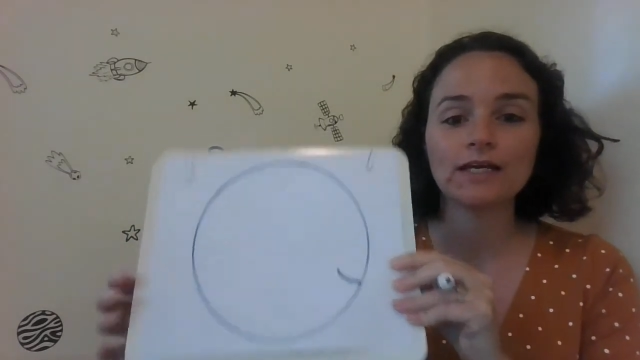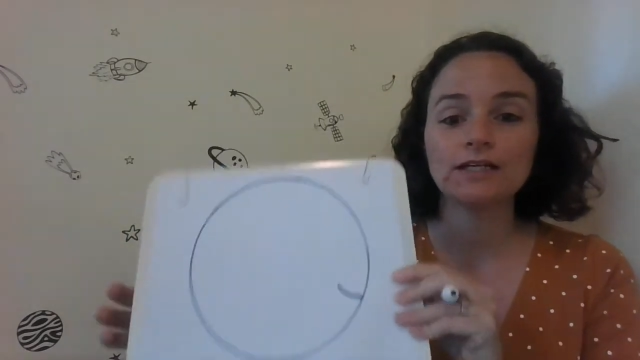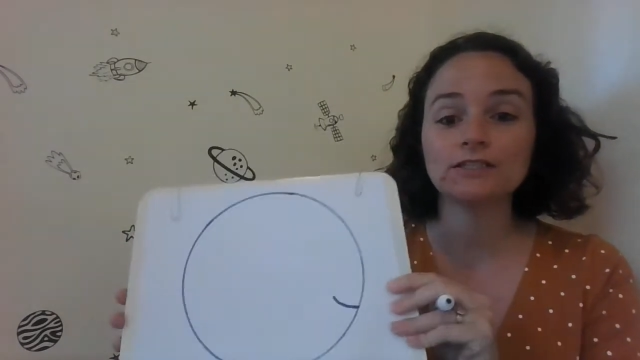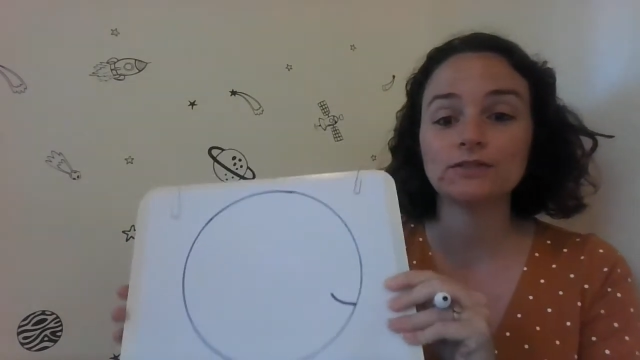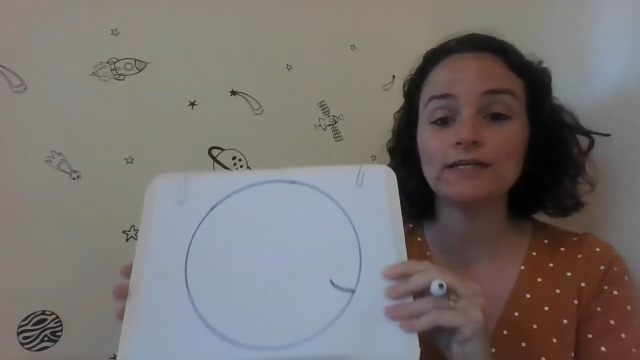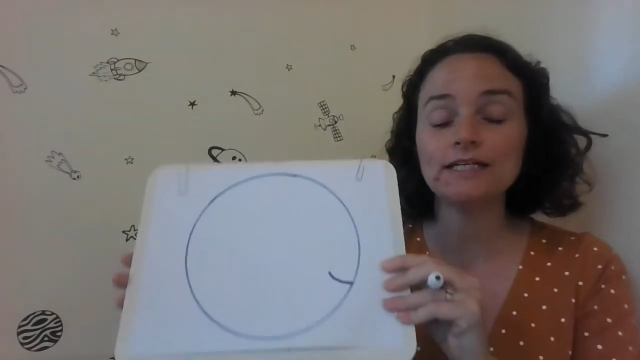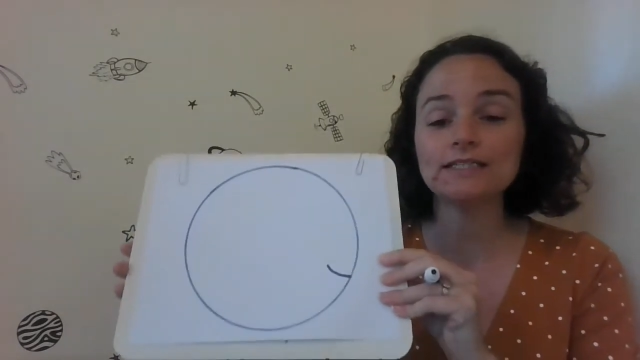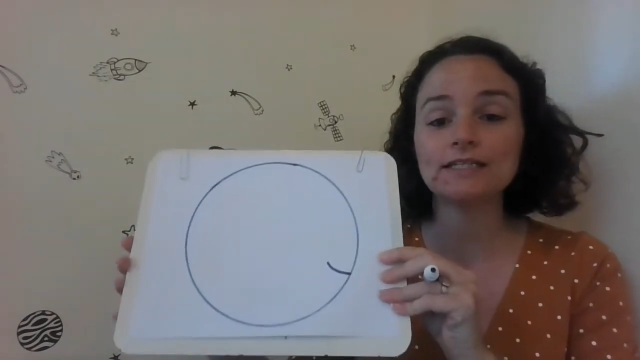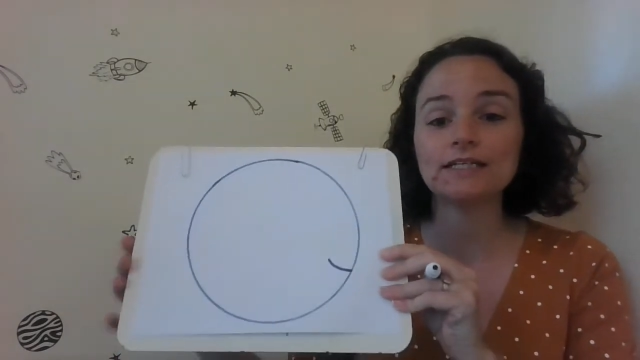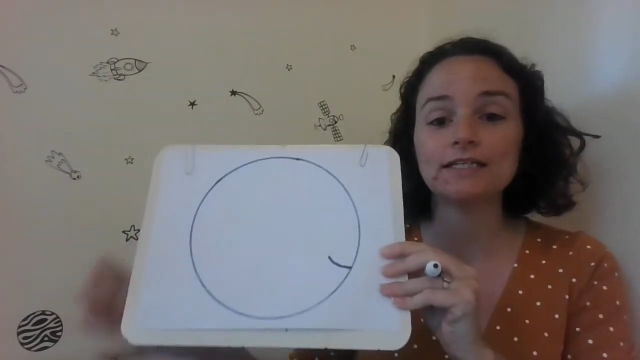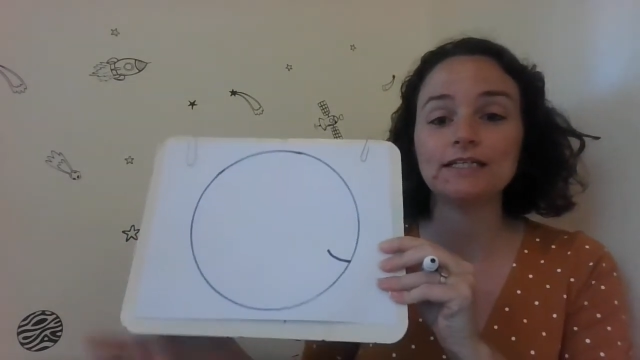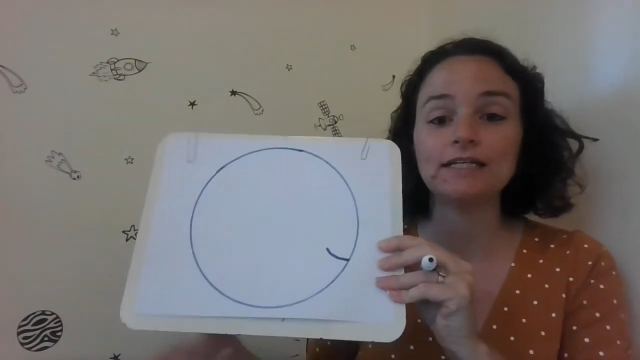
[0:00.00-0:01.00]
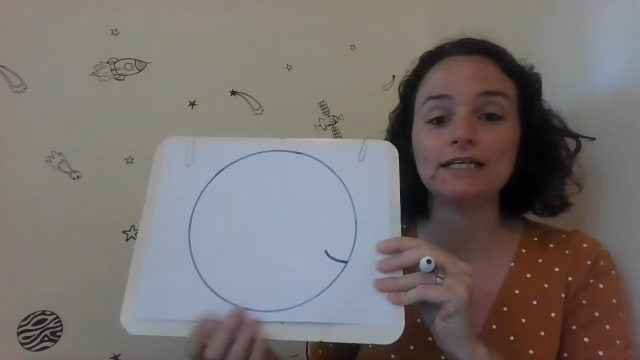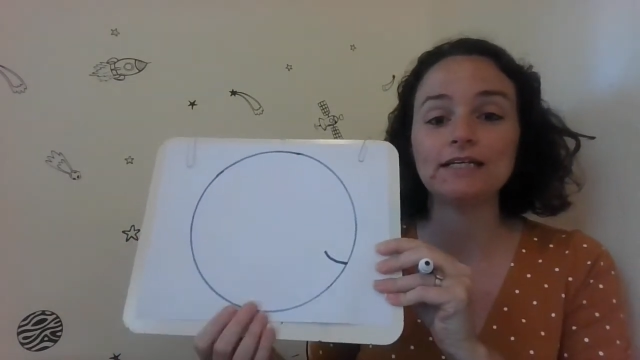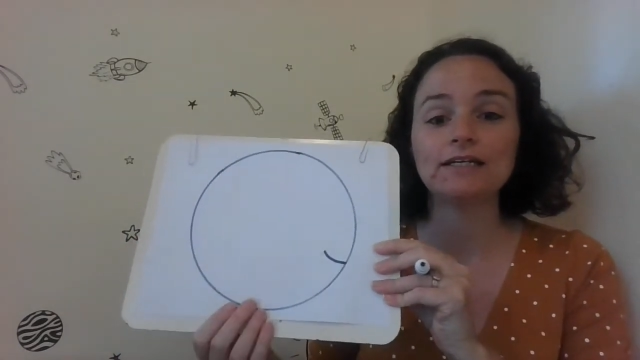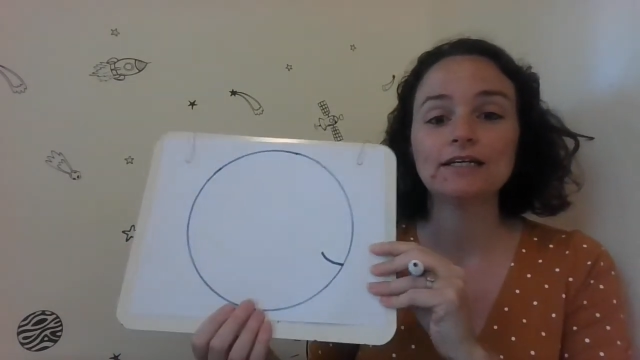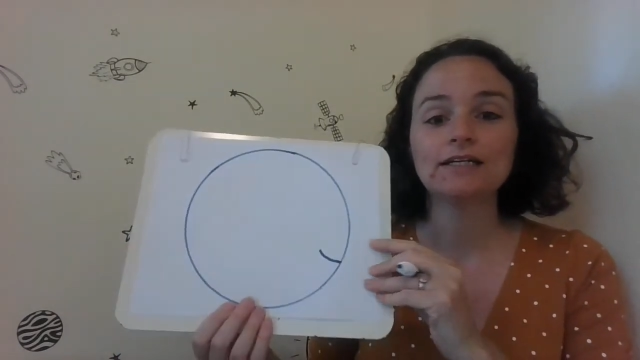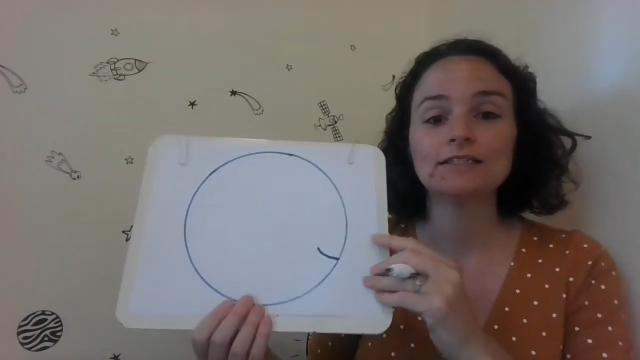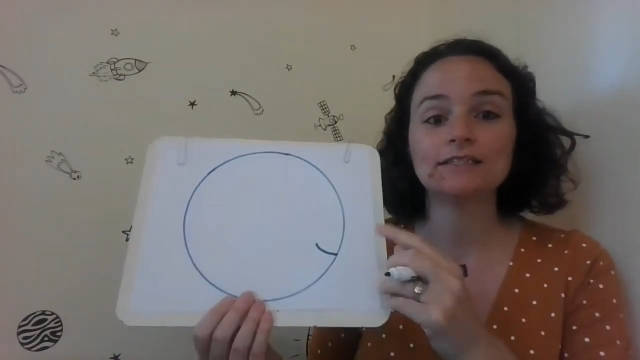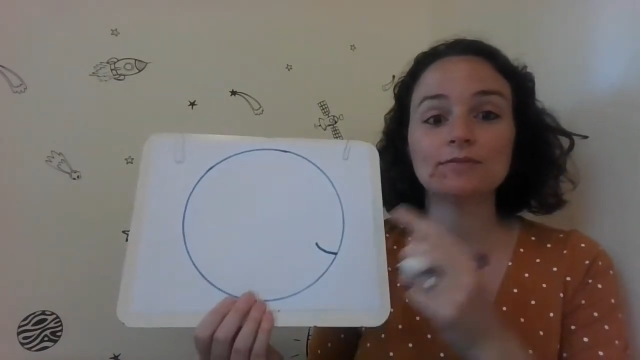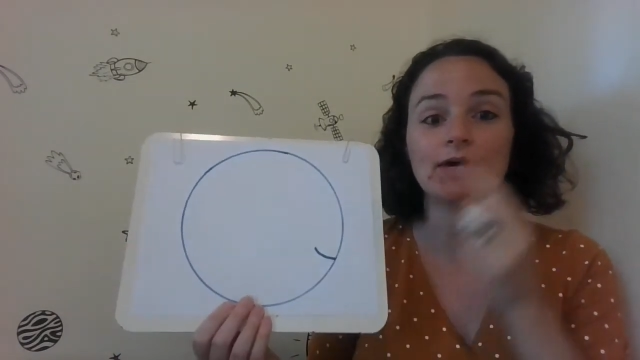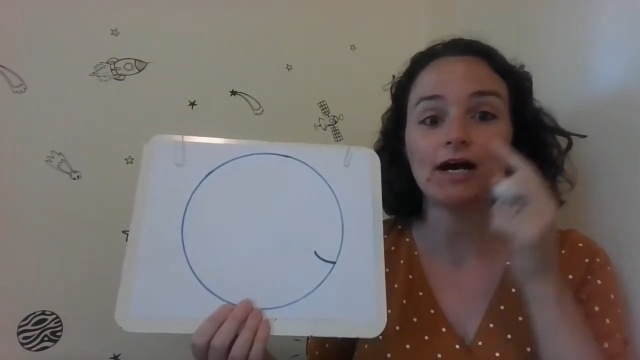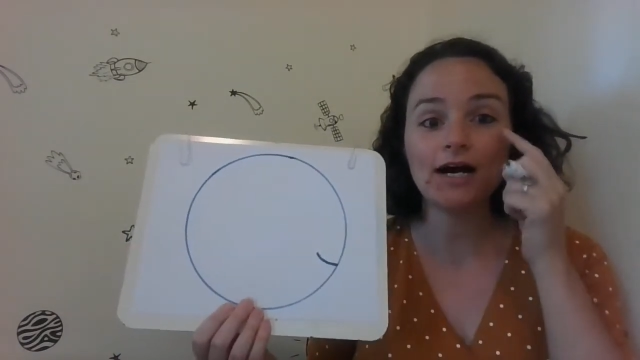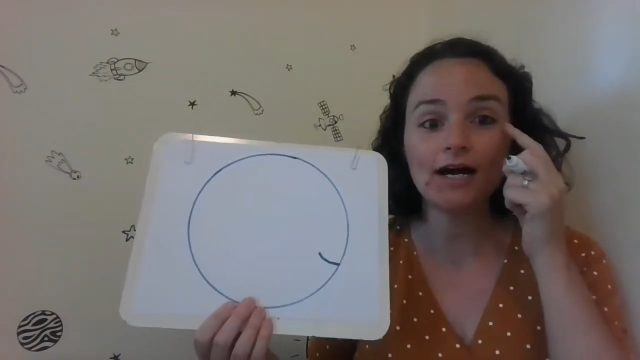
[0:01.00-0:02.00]
So he's going to need
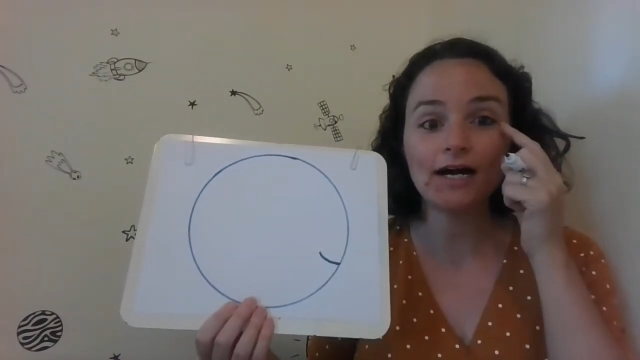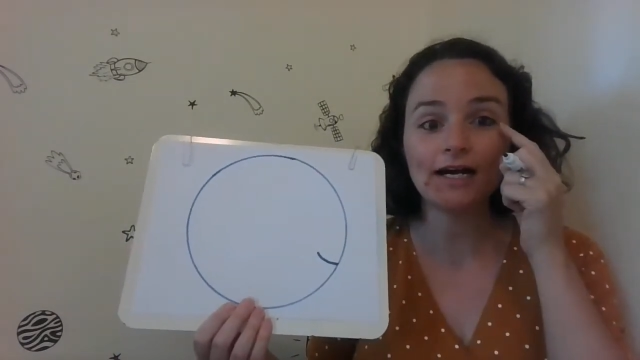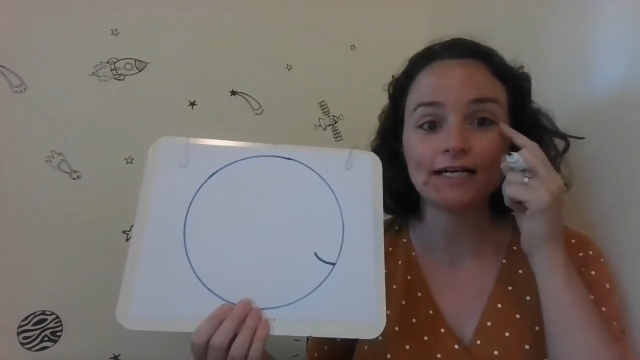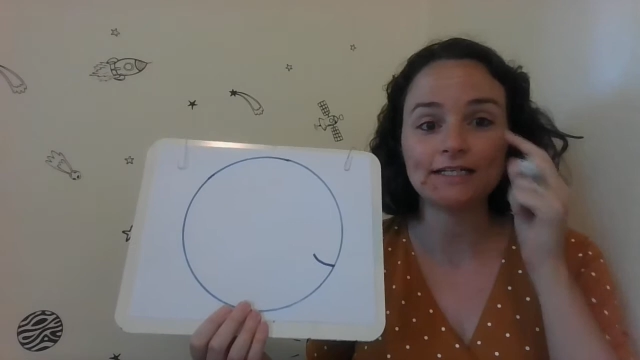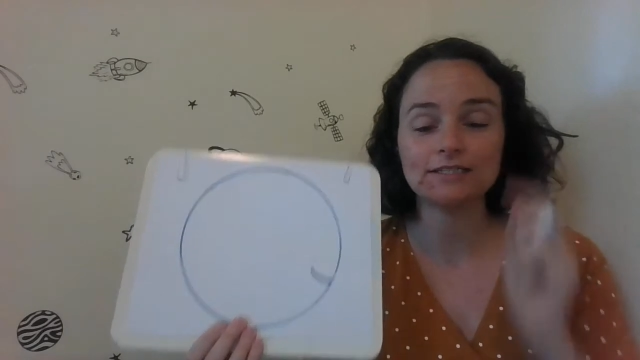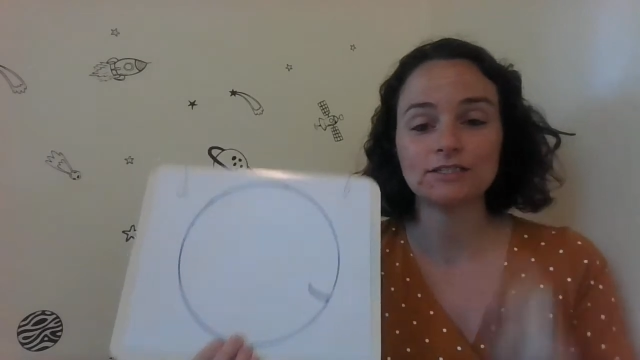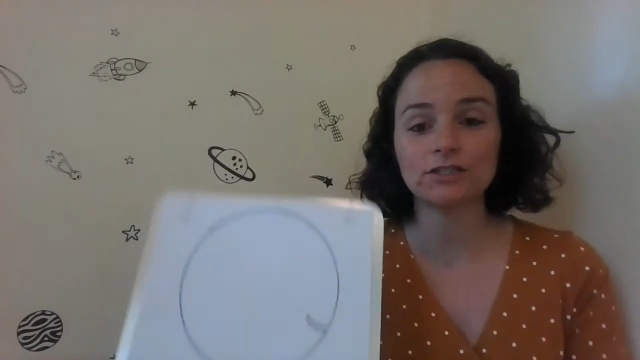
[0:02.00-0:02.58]
some eyes